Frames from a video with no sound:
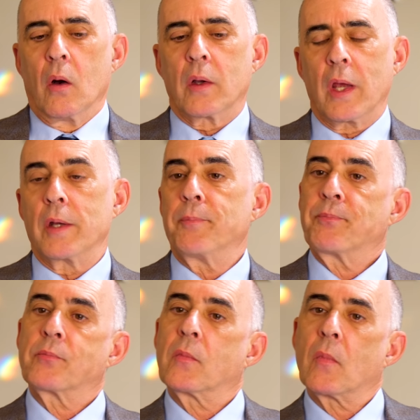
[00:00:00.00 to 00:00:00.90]
Okay,
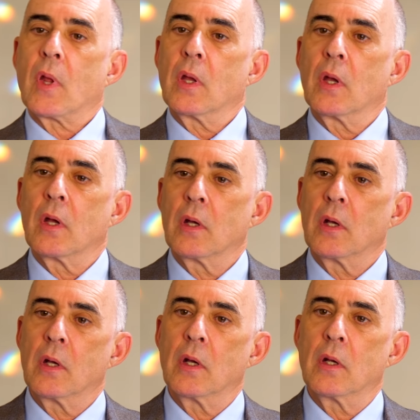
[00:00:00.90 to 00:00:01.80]

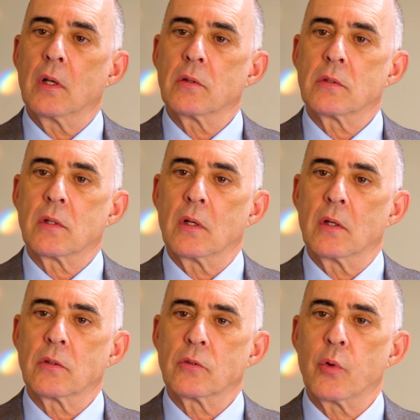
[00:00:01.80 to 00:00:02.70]
as
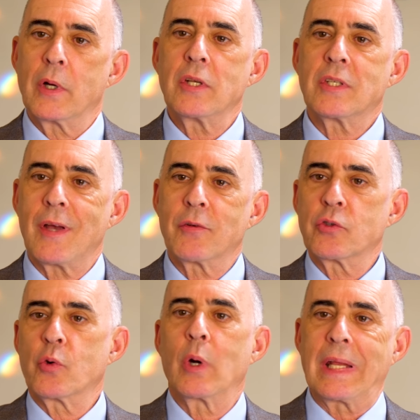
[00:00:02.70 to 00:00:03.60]
a
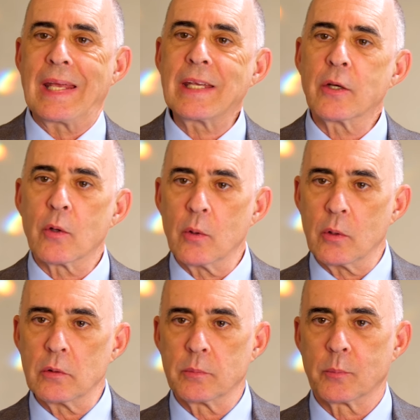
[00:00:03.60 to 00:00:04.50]
27,
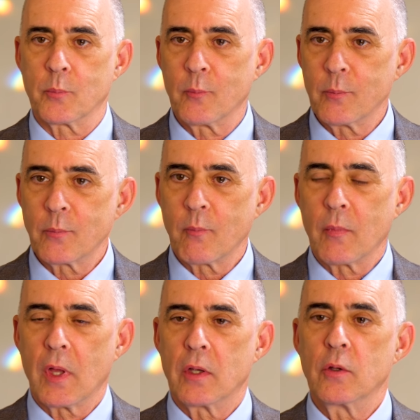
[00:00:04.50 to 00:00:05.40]
28-year-old,
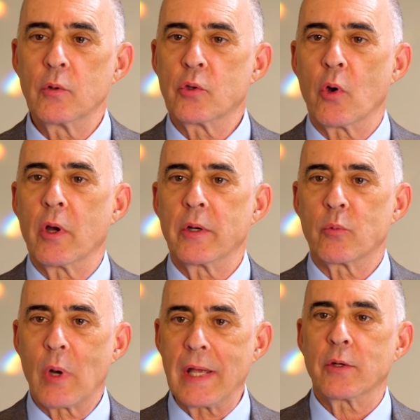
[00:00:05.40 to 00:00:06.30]
you
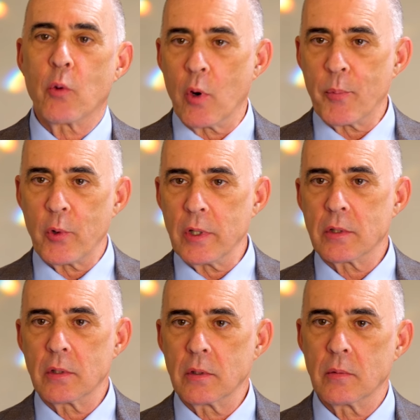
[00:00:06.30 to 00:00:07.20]
joined RAND
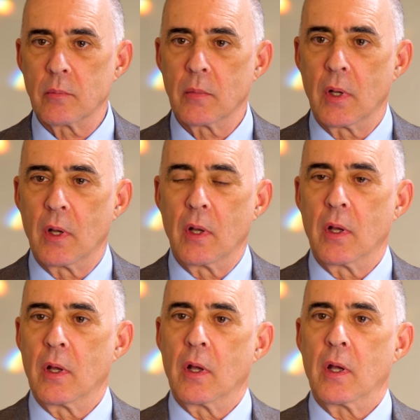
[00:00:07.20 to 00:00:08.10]
Corporation,
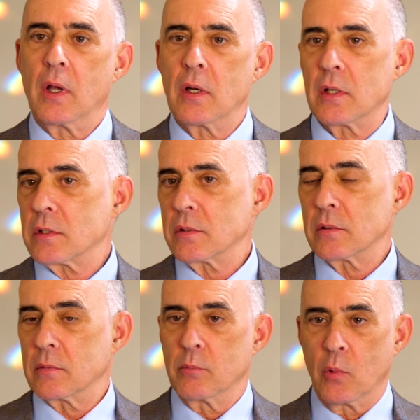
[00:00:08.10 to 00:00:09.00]
and it
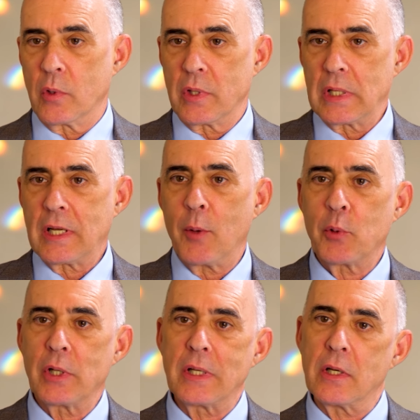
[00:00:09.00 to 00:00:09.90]
isn't more than a couple of